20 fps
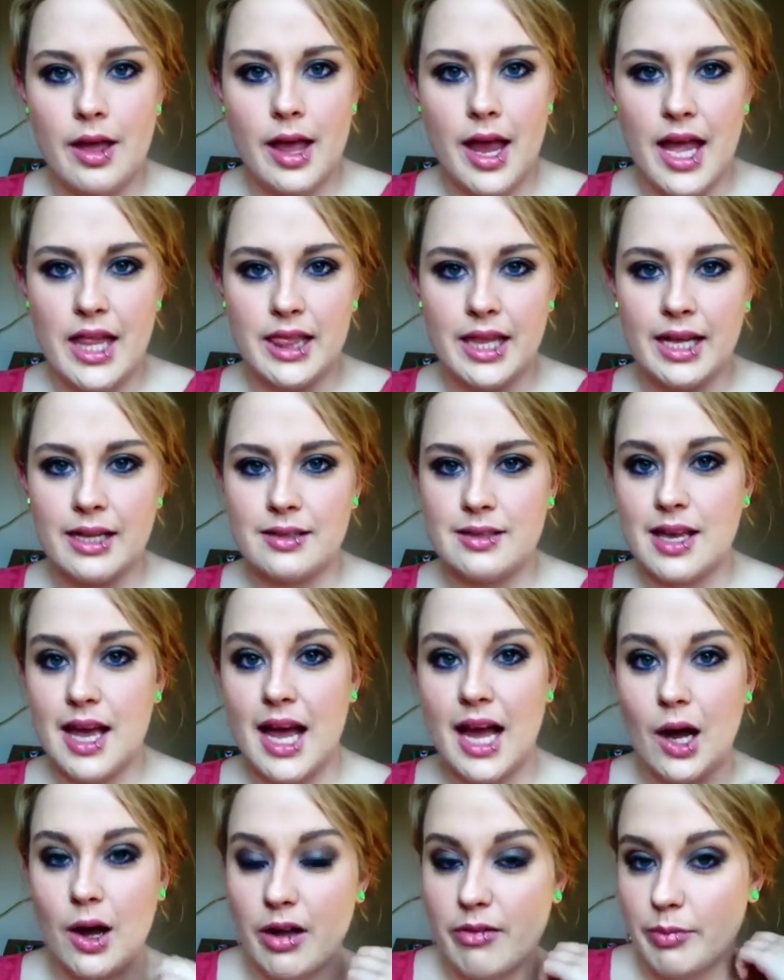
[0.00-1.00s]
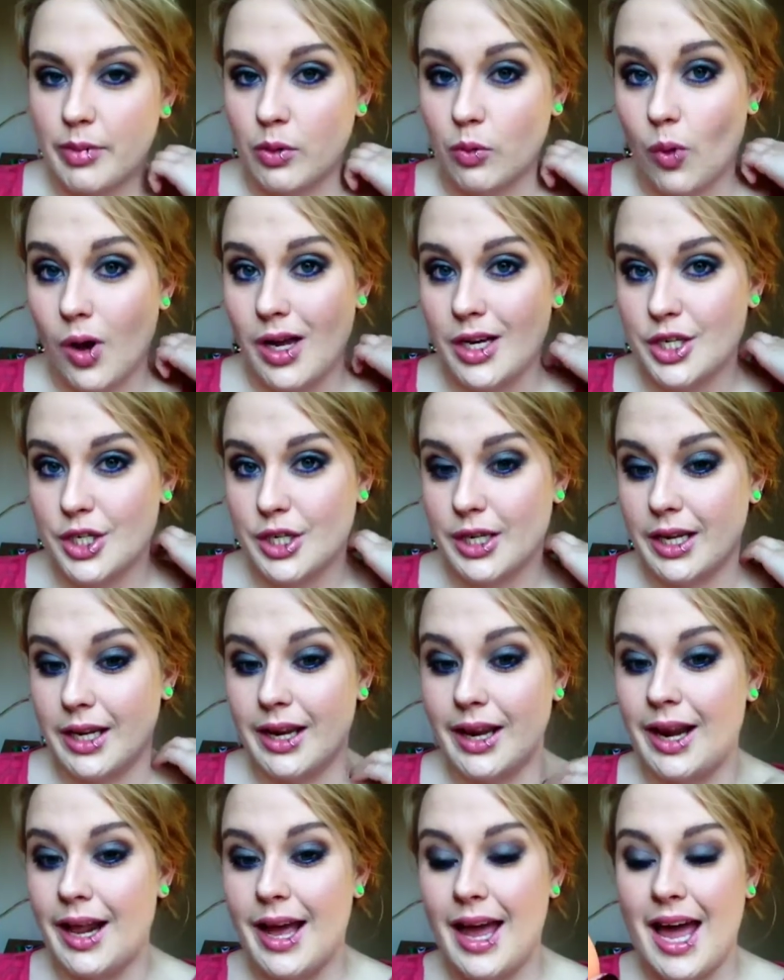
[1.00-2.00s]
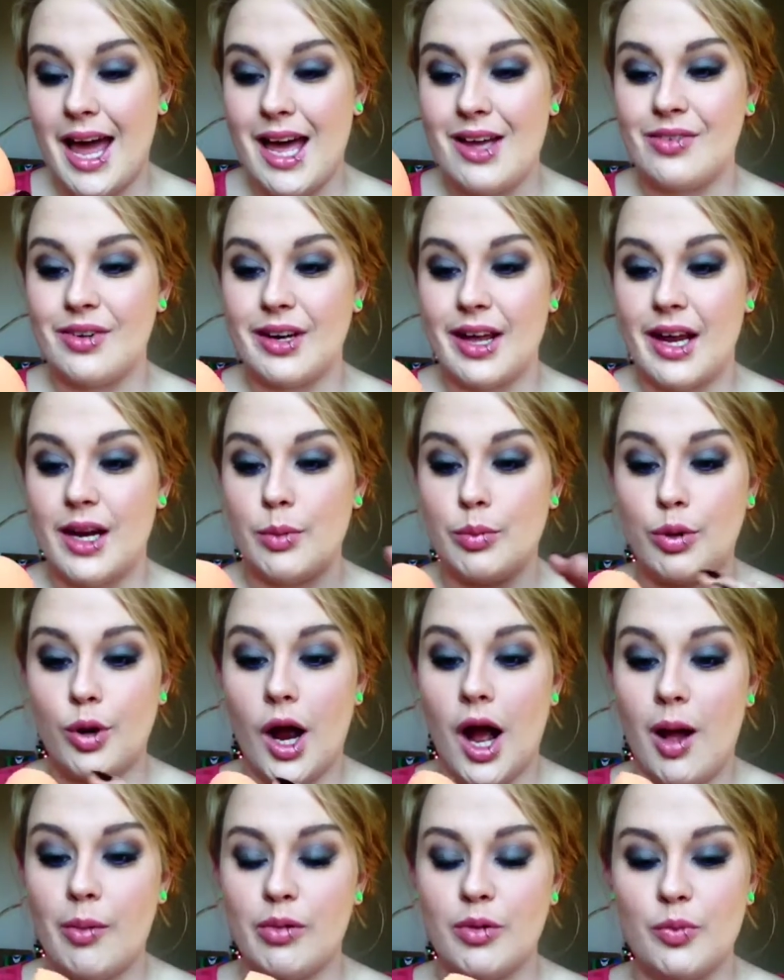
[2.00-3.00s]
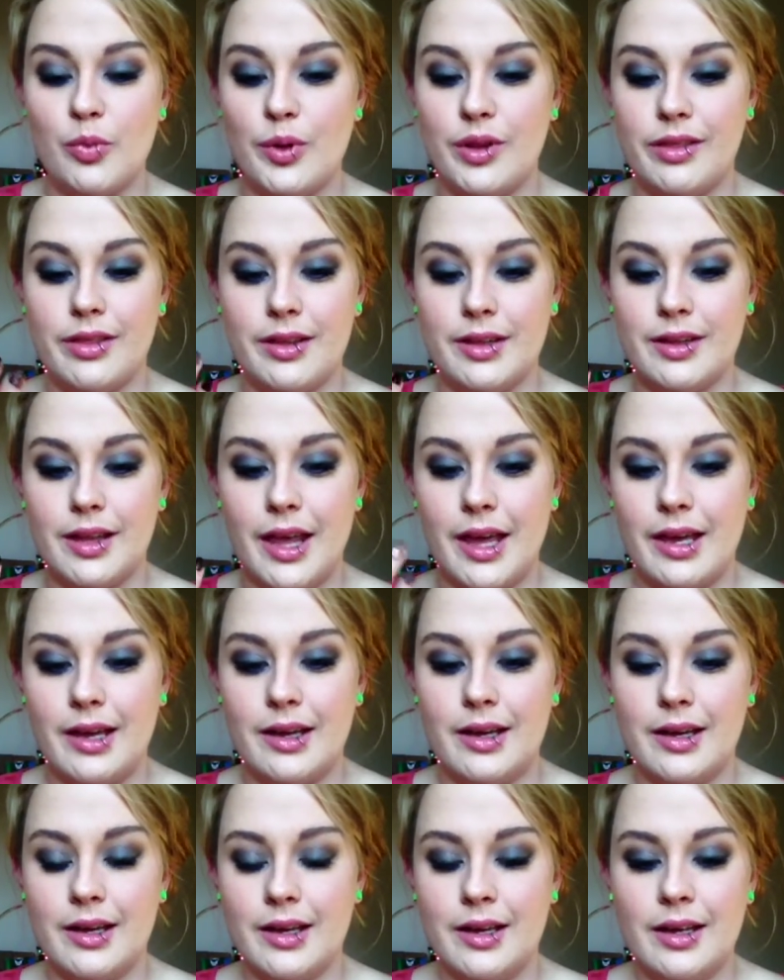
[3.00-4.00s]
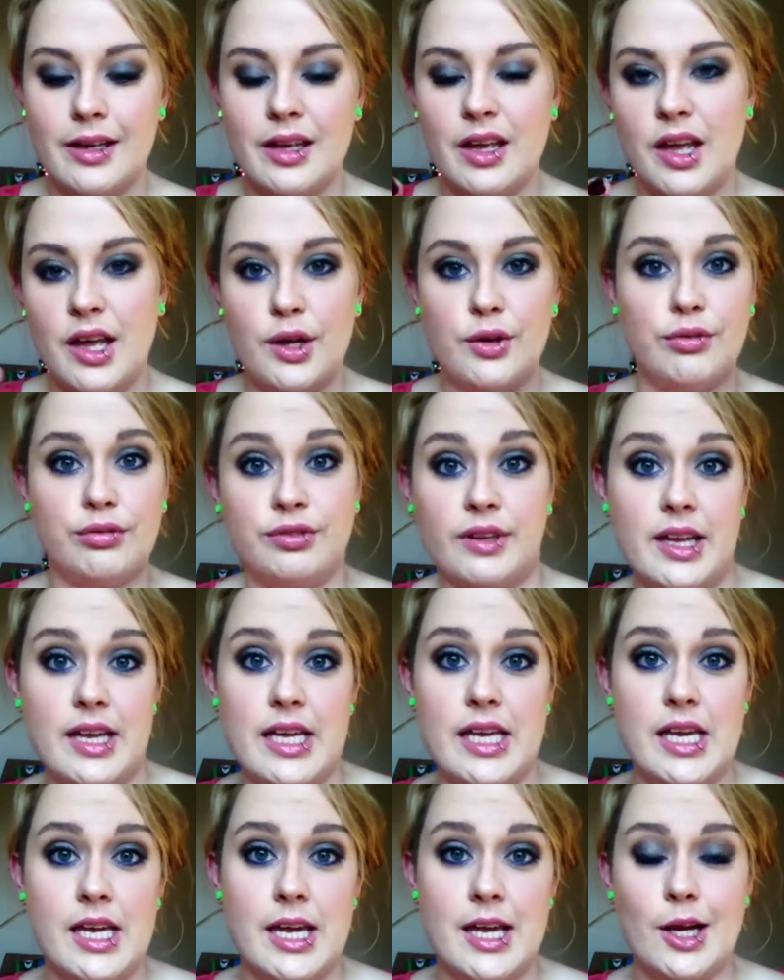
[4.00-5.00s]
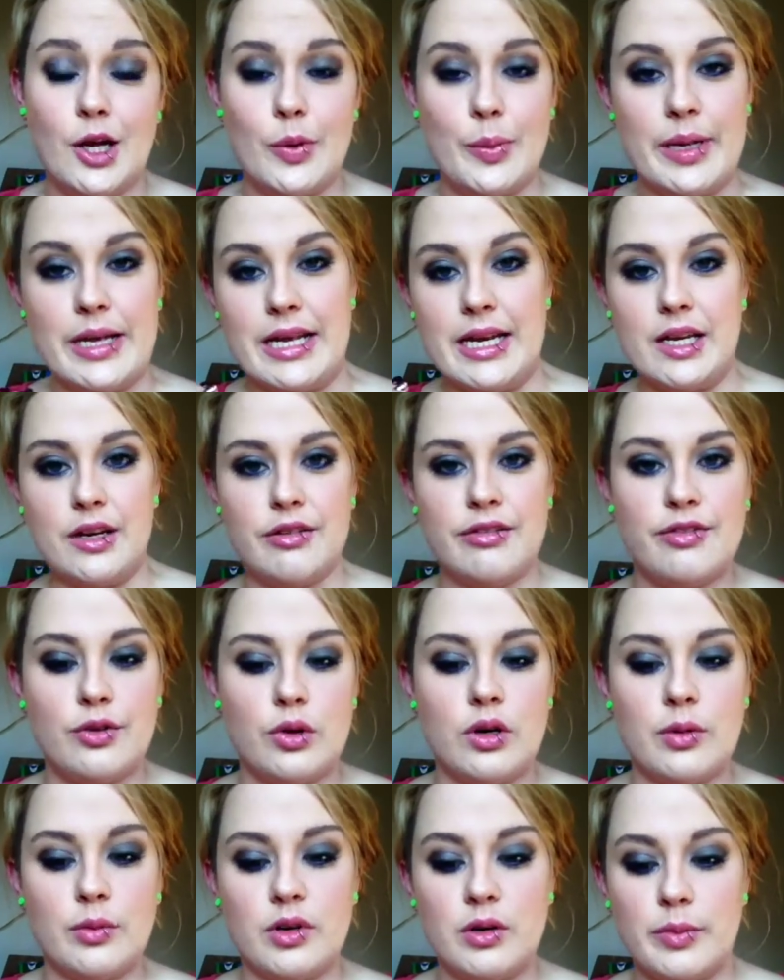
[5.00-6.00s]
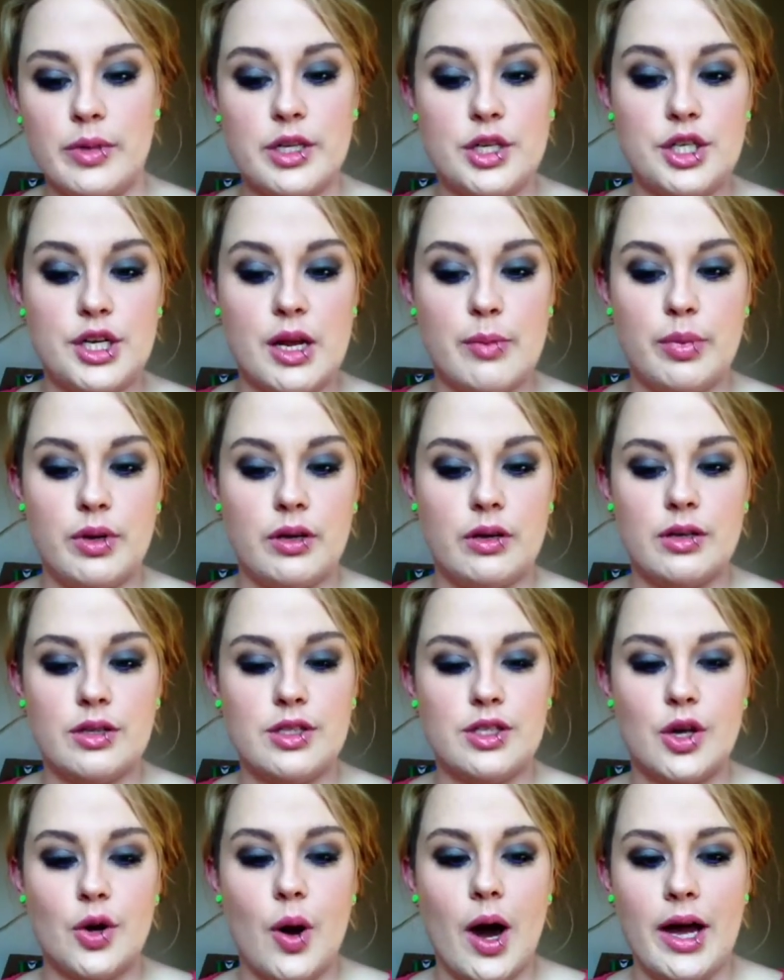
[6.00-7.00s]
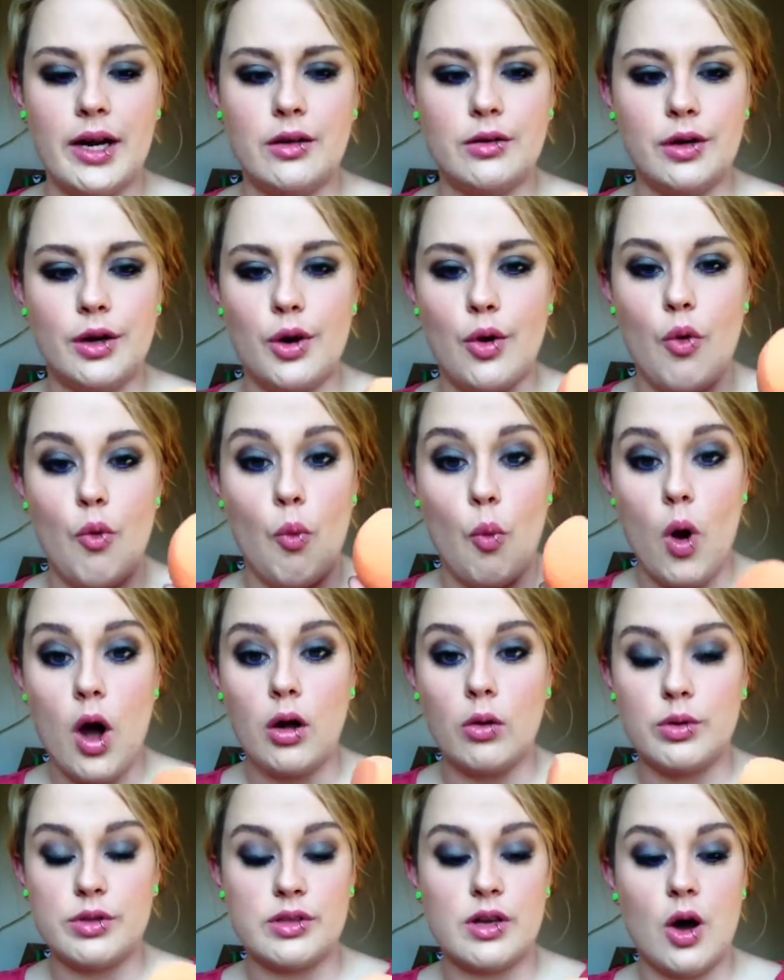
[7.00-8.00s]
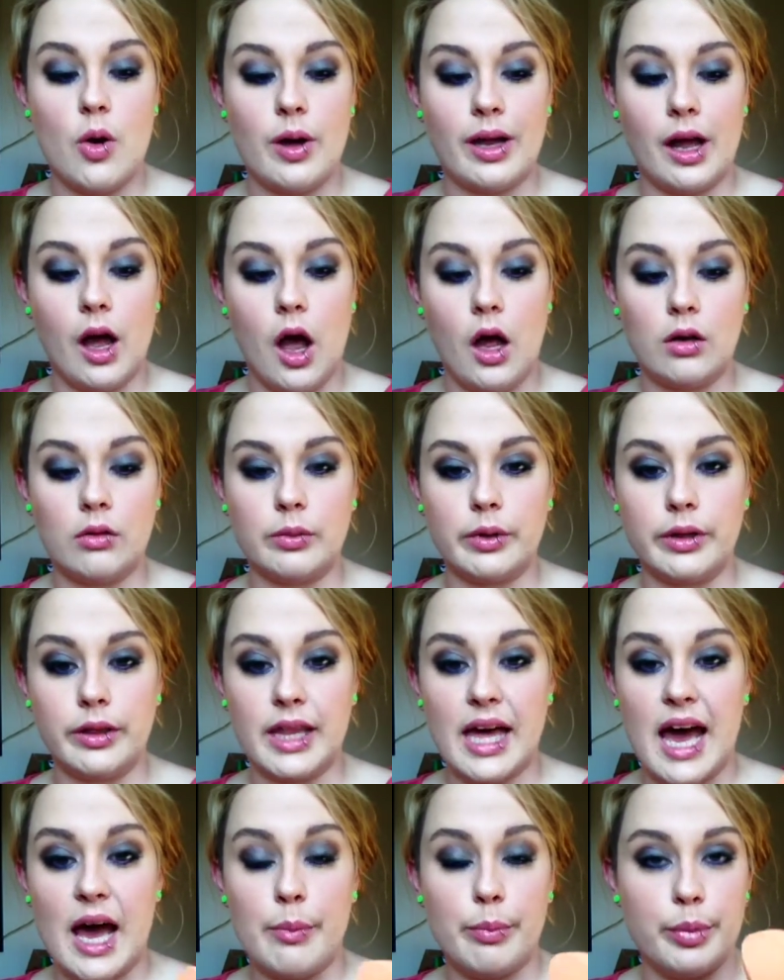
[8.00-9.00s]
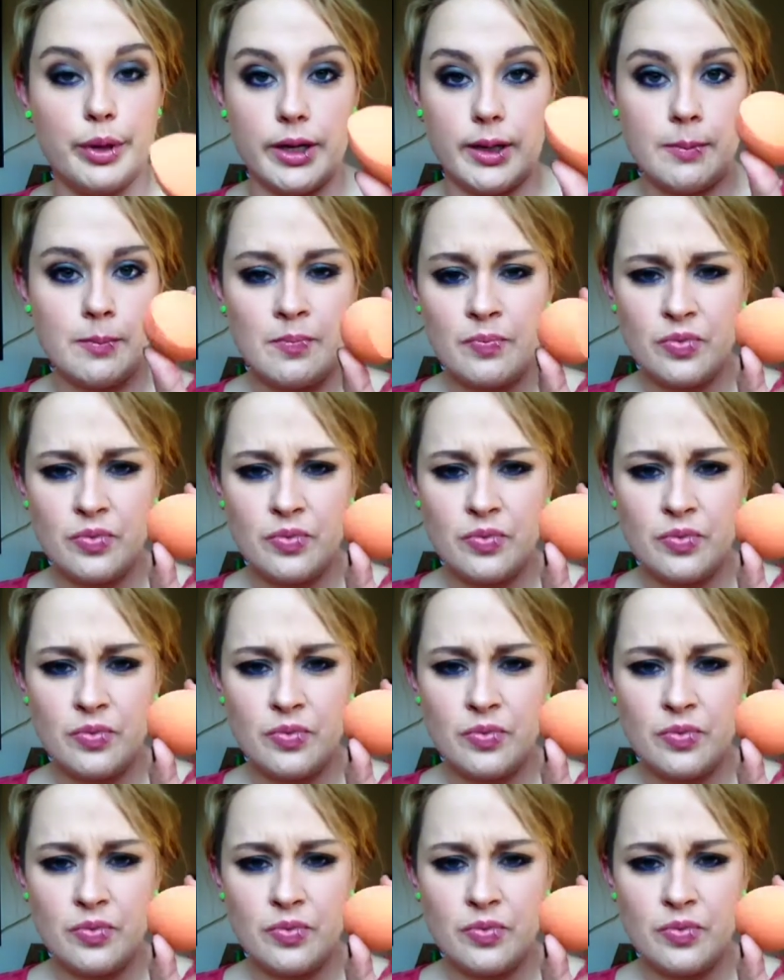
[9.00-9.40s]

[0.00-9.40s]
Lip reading: And that's how I've been washing it, and I haven't had a problem with it like flaking or being deformed or misshapen, so I don't know what was going on with that, but